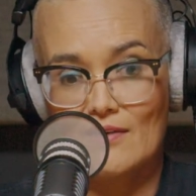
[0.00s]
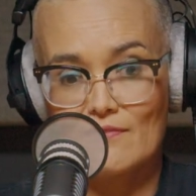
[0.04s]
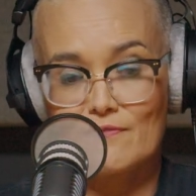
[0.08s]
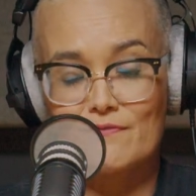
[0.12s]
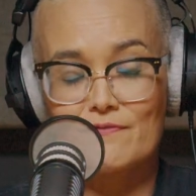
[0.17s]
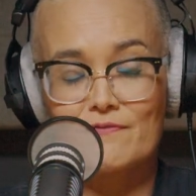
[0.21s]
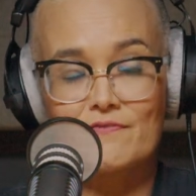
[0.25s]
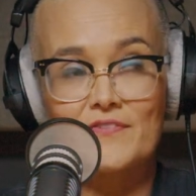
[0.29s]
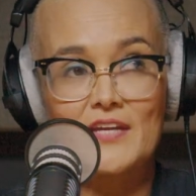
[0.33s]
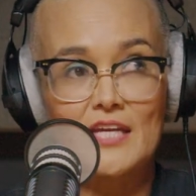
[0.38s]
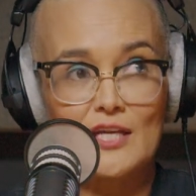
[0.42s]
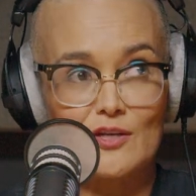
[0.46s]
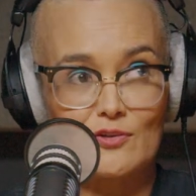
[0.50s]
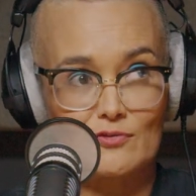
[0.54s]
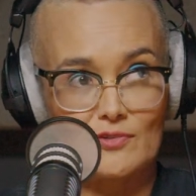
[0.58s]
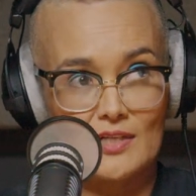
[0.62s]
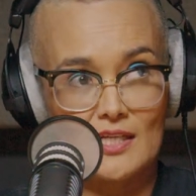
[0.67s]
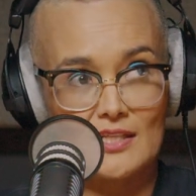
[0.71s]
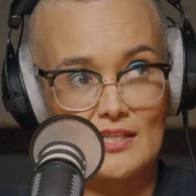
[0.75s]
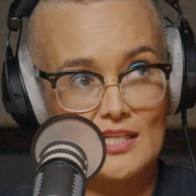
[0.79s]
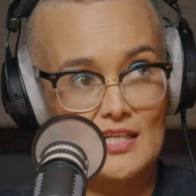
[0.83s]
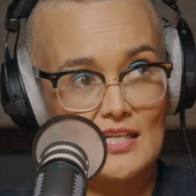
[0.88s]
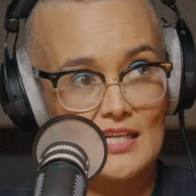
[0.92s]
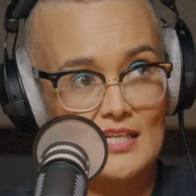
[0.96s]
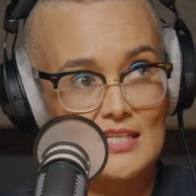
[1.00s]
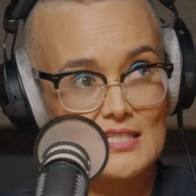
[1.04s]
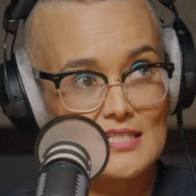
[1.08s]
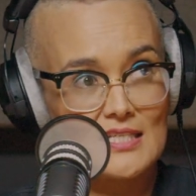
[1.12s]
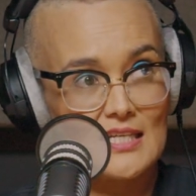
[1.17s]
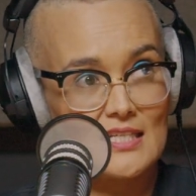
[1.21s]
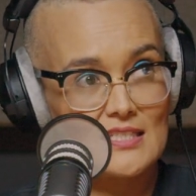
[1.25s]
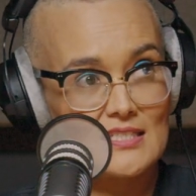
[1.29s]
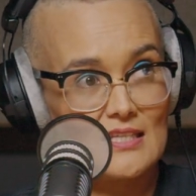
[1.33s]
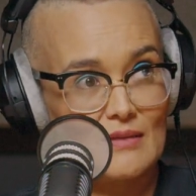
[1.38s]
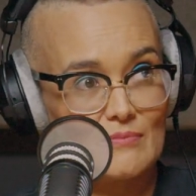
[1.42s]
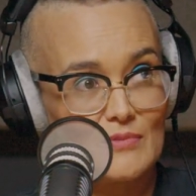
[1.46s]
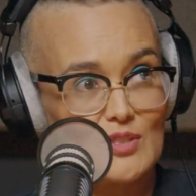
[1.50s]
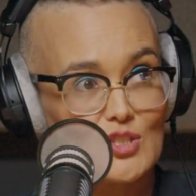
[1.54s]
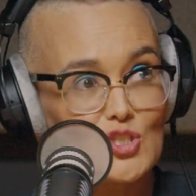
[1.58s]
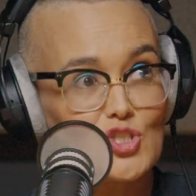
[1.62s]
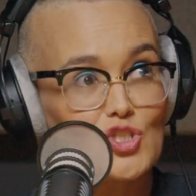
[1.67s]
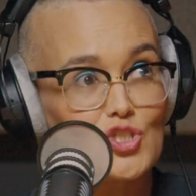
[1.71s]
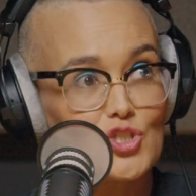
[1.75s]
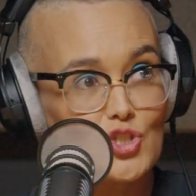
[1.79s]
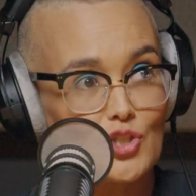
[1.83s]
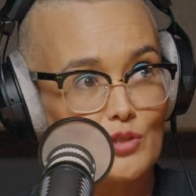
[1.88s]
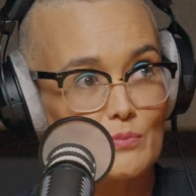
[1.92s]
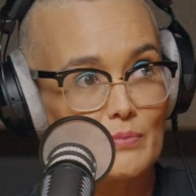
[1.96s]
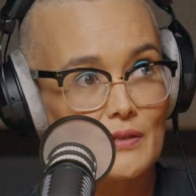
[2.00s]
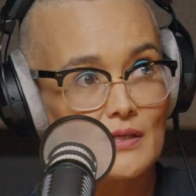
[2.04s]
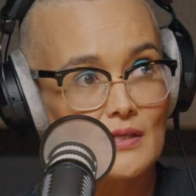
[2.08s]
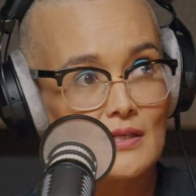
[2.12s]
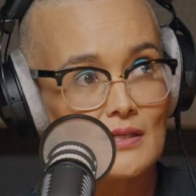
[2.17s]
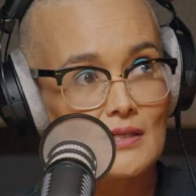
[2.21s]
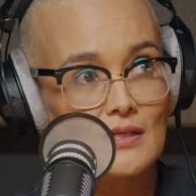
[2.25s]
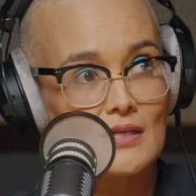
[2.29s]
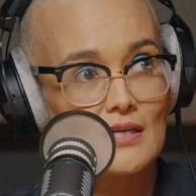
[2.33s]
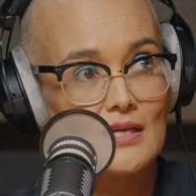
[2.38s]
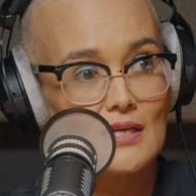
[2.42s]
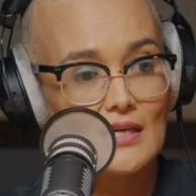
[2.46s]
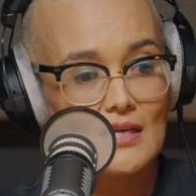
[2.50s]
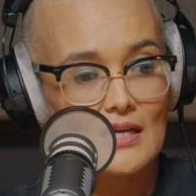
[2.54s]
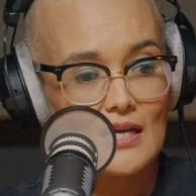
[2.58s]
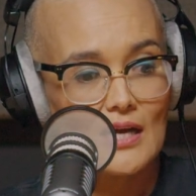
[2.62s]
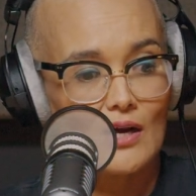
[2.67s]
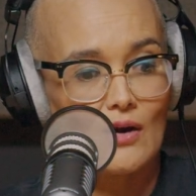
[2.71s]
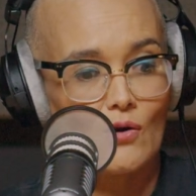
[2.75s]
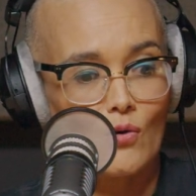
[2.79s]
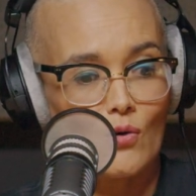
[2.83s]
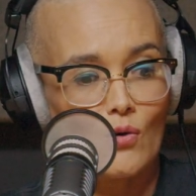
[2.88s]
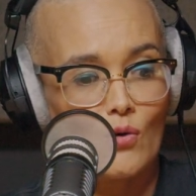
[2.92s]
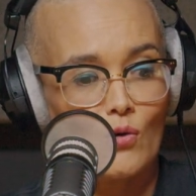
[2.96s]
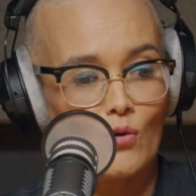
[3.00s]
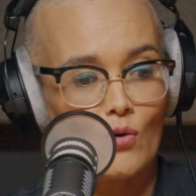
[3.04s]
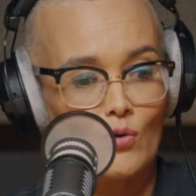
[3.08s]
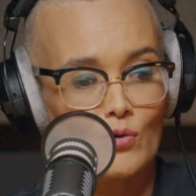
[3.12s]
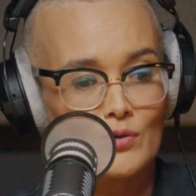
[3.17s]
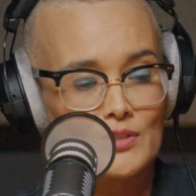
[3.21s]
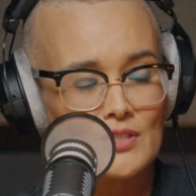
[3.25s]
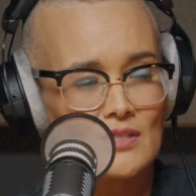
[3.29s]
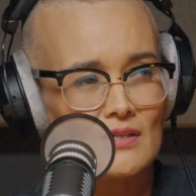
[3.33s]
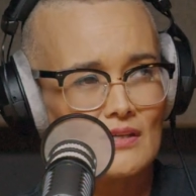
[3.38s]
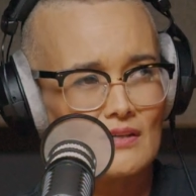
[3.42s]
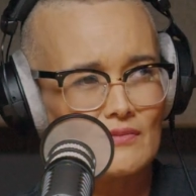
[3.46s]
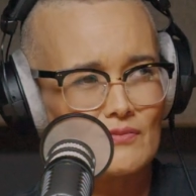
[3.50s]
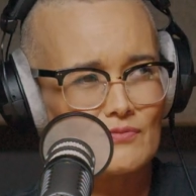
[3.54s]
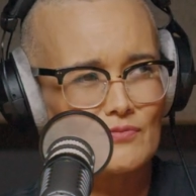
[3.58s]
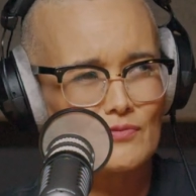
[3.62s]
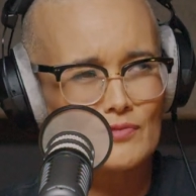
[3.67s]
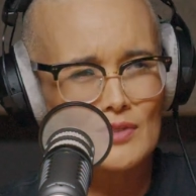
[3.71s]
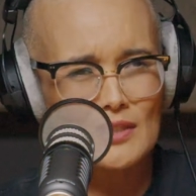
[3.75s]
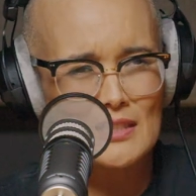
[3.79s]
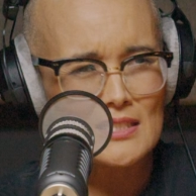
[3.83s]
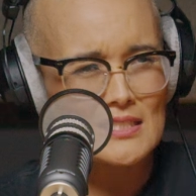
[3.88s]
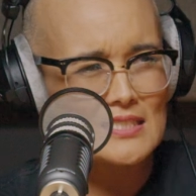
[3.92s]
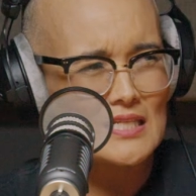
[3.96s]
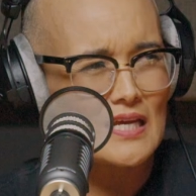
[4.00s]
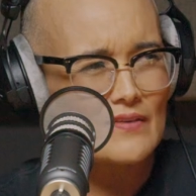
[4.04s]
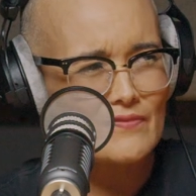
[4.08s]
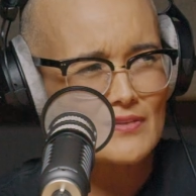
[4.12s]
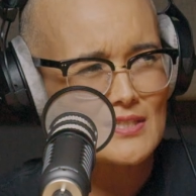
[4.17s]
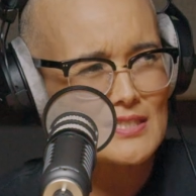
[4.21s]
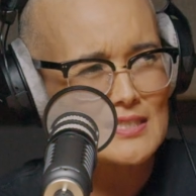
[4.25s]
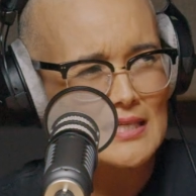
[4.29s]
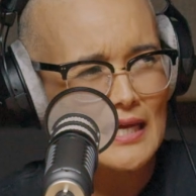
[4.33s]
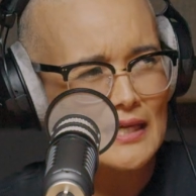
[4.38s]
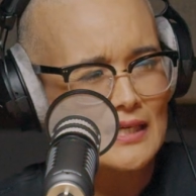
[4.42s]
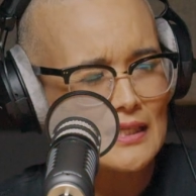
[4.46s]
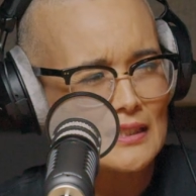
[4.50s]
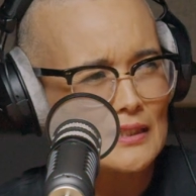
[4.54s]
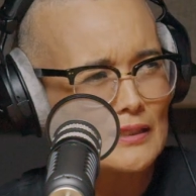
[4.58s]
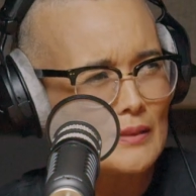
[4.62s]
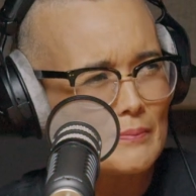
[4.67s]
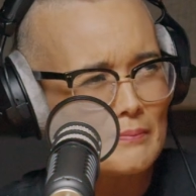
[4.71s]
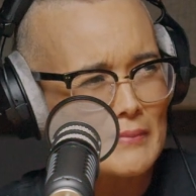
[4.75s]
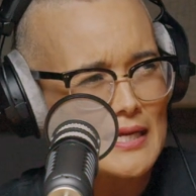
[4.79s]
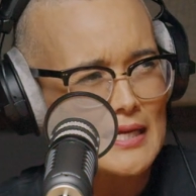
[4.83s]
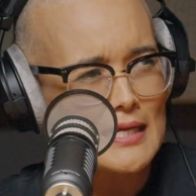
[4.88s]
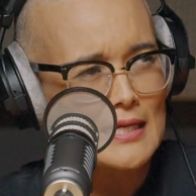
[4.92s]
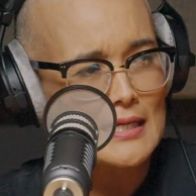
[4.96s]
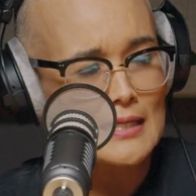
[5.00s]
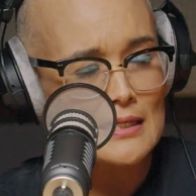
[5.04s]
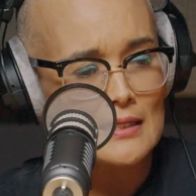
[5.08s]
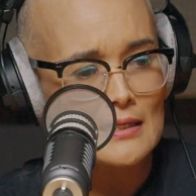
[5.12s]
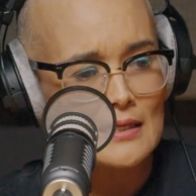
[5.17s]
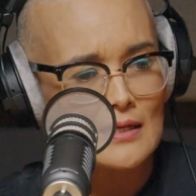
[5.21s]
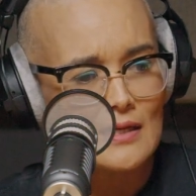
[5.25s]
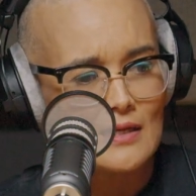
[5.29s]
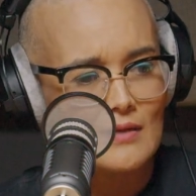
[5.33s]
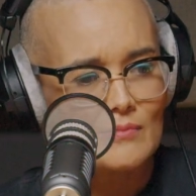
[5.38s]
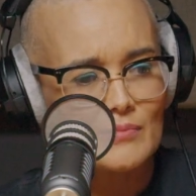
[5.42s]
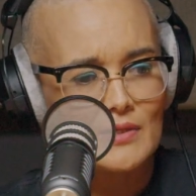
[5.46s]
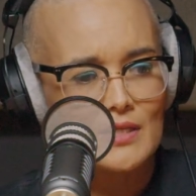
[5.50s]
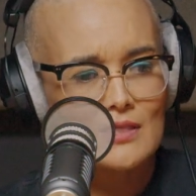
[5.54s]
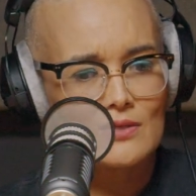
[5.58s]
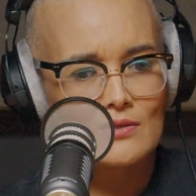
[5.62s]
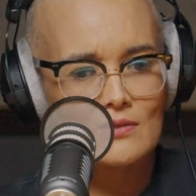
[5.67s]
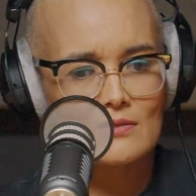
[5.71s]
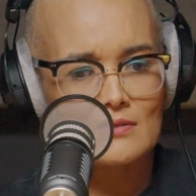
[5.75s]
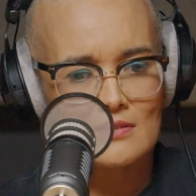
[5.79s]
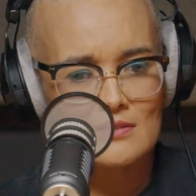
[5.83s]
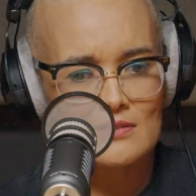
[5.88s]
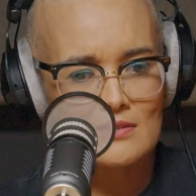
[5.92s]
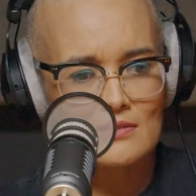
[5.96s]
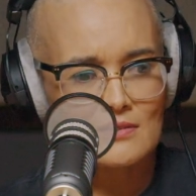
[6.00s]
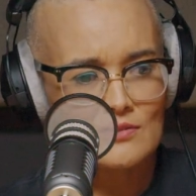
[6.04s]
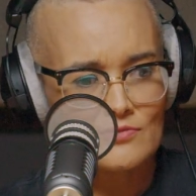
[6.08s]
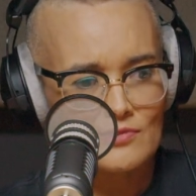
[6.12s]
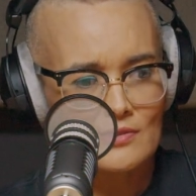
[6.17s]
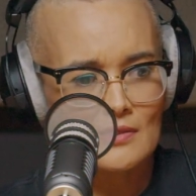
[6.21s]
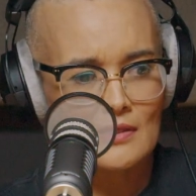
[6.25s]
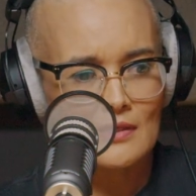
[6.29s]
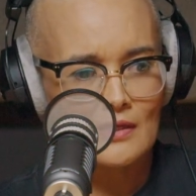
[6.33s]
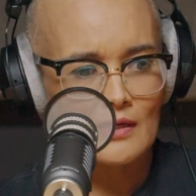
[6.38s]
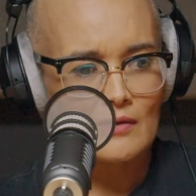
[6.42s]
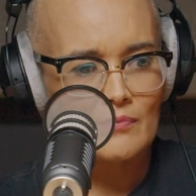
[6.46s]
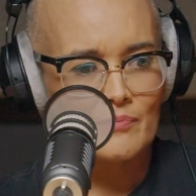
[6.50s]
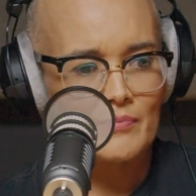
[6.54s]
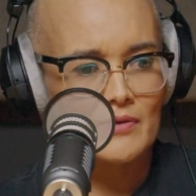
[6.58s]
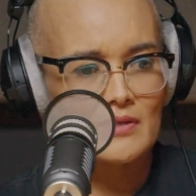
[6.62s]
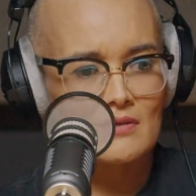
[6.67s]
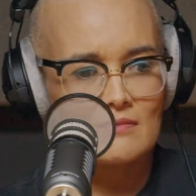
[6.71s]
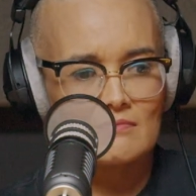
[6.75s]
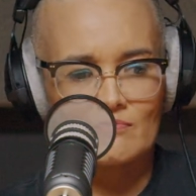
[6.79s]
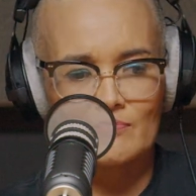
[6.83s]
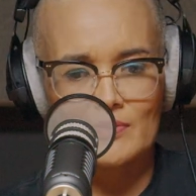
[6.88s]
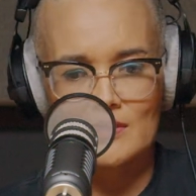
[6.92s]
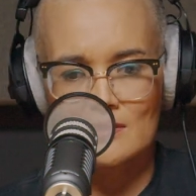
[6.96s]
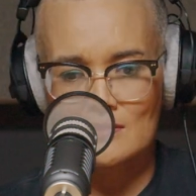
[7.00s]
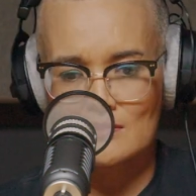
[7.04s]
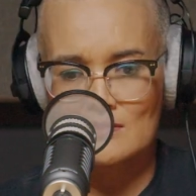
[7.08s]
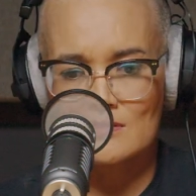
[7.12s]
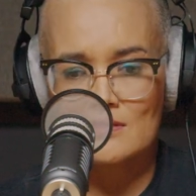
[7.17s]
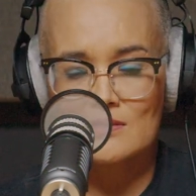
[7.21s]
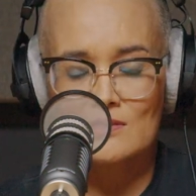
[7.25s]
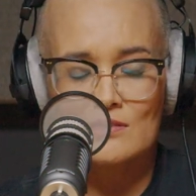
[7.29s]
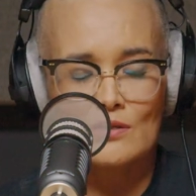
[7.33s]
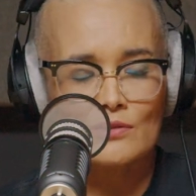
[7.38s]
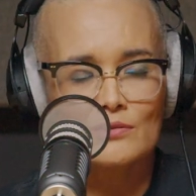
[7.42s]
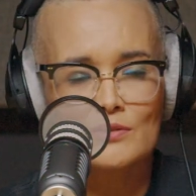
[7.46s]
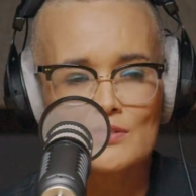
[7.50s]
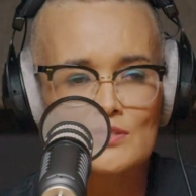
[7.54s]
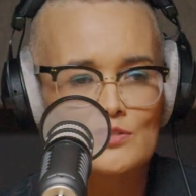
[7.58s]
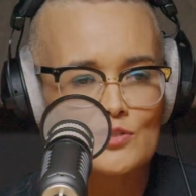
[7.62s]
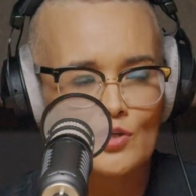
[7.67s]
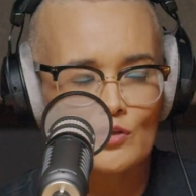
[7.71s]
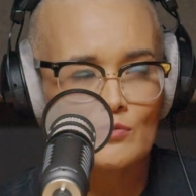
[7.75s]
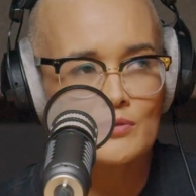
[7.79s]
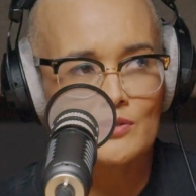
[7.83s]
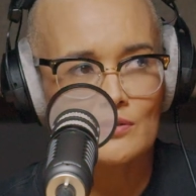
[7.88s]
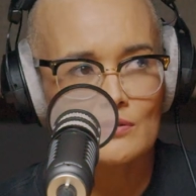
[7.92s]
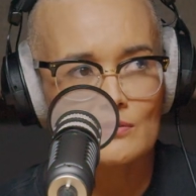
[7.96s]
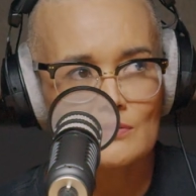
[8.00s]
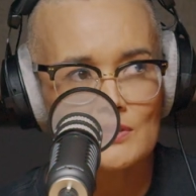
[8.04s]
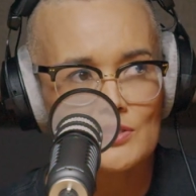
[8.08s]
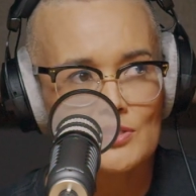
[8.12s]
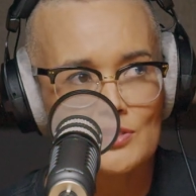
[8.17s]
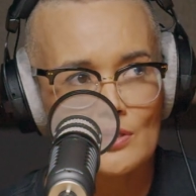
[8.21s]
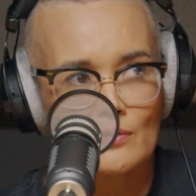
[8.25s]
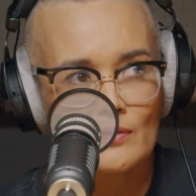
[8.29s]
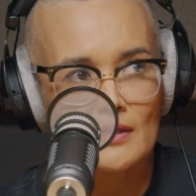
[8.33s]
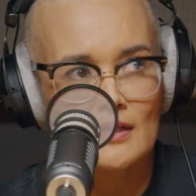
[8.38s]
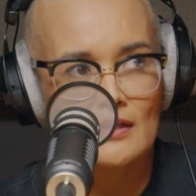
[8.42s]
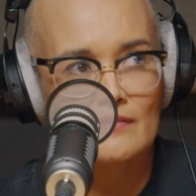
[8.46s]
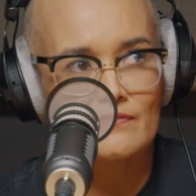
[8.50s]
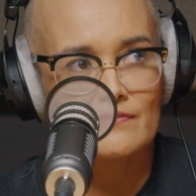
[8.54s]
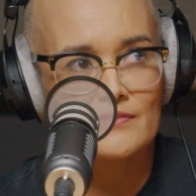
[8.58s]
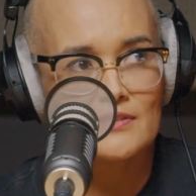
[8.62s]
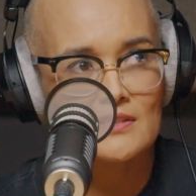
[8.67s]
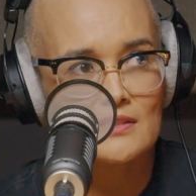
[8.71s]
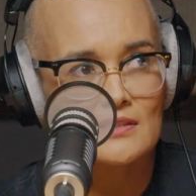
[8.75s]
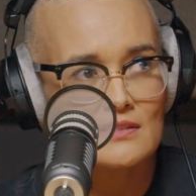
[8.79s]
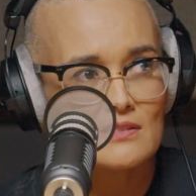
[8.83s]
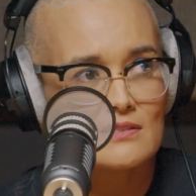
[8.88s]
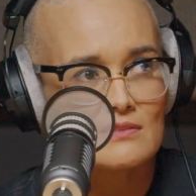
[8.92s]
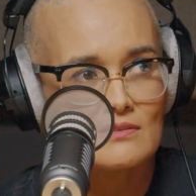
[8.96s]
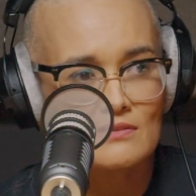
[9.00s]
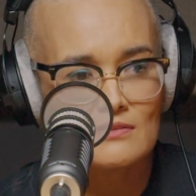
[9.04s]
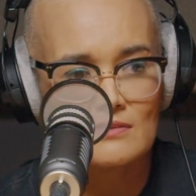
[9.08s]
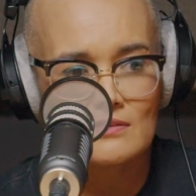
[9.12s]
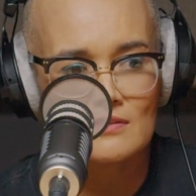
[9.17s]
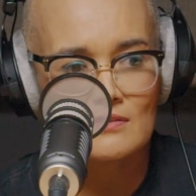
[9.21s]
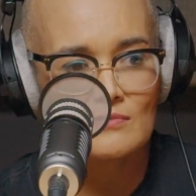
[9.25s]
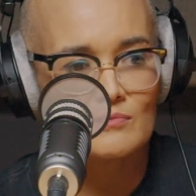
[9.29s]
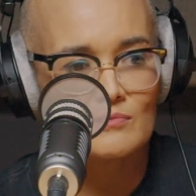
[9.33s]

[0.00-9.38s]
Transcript: fearing that you're going to say something stupid or really devastatingly mean because you're drunk, because it's only sober you is showing up for dinner. So you